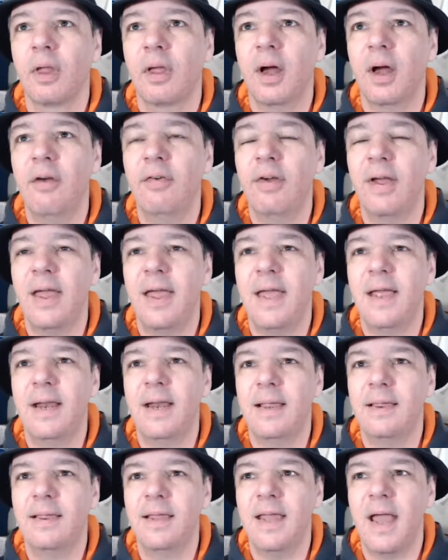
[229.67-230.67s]
Over
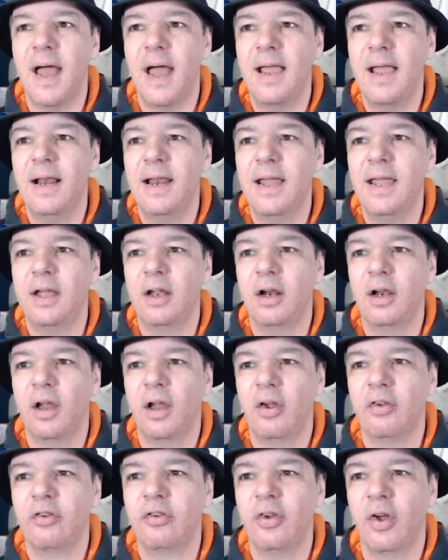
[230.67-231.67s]
in the A-League
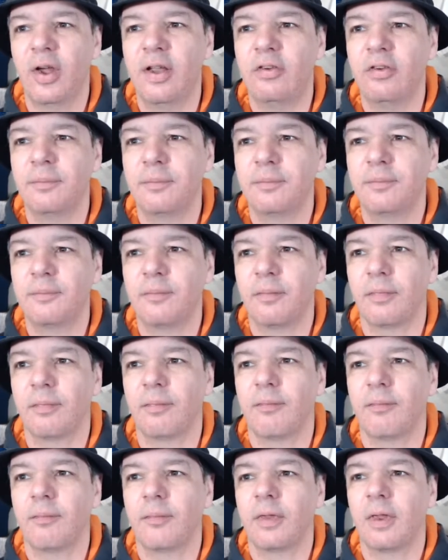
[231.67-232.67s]
last night,
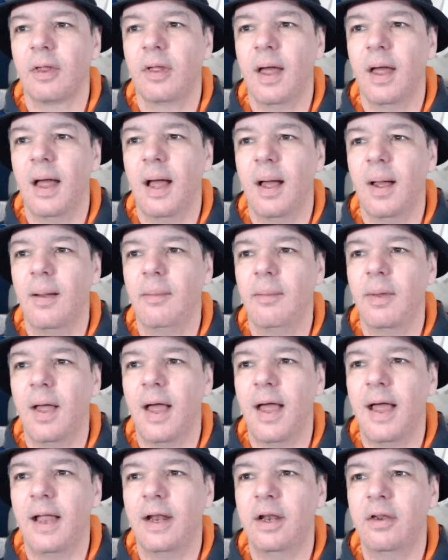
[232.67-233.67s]

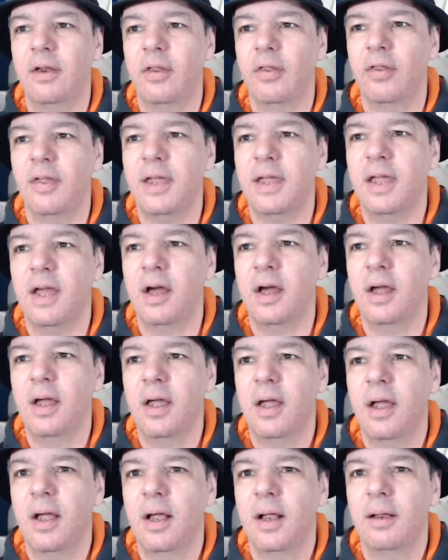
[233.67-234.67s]
and the
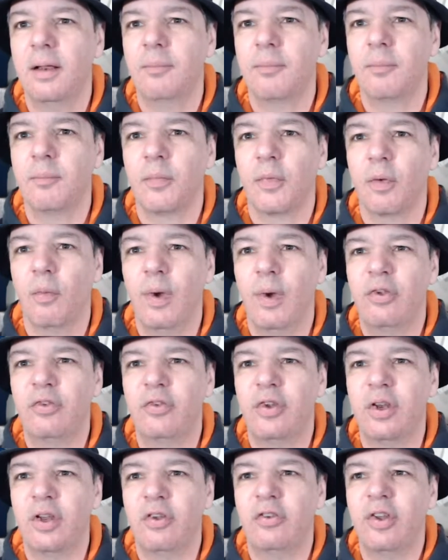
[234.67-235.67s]

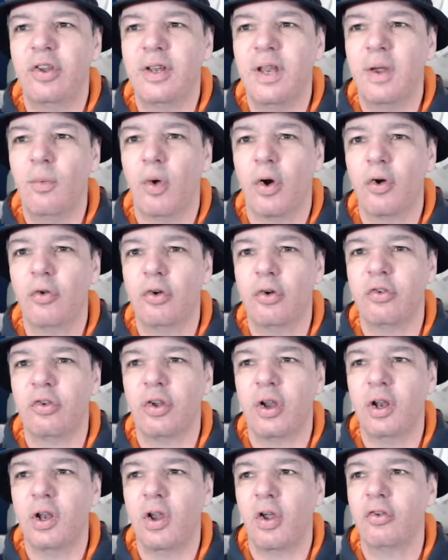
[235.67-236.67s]
Western Sydney Wanderers
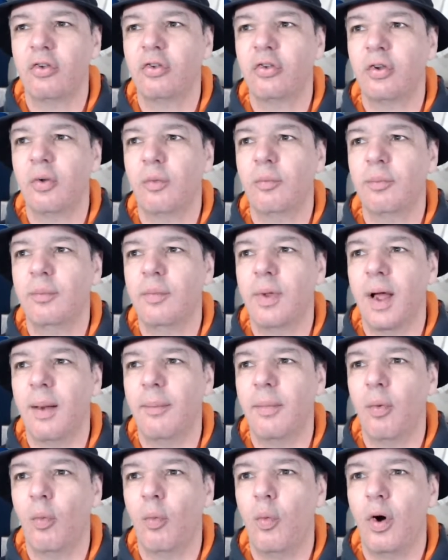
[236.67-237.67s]
lost
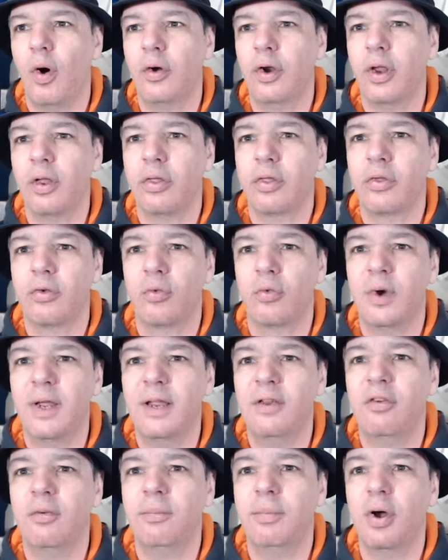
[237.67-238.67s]

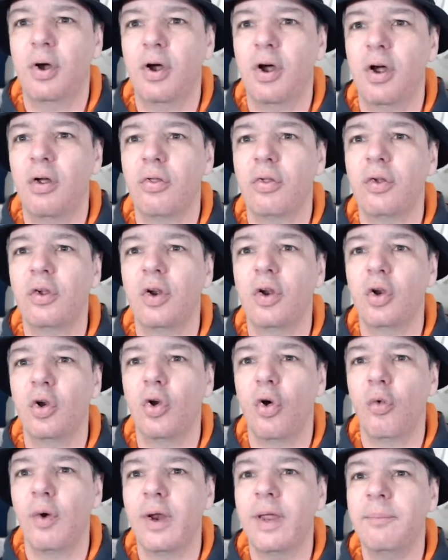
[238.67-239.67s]
1-3 to Perth
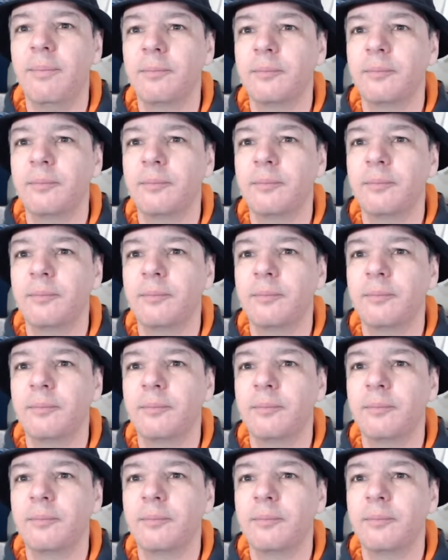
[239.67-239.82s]
Glory